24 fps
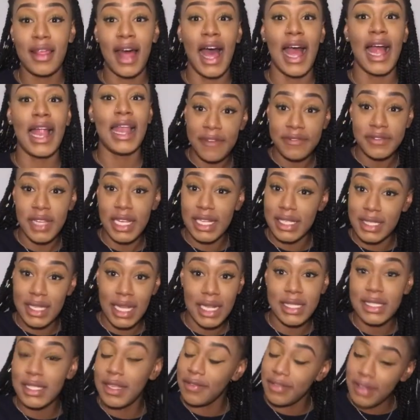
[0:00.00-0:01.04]
that I left
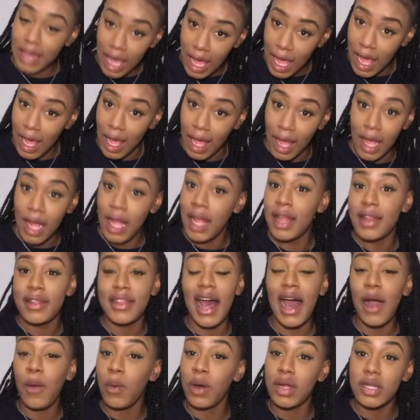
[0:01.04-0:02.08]
intensive care,
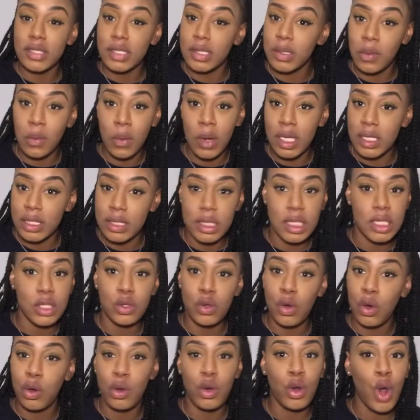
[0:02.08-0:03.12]
that one-to-one did
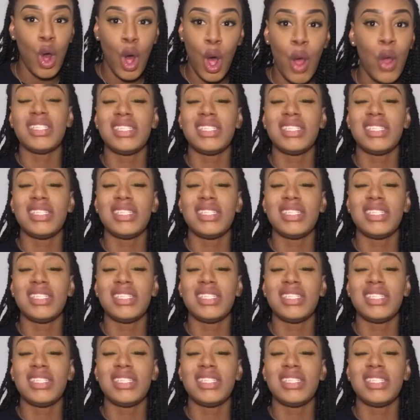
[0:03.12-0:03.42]
not go.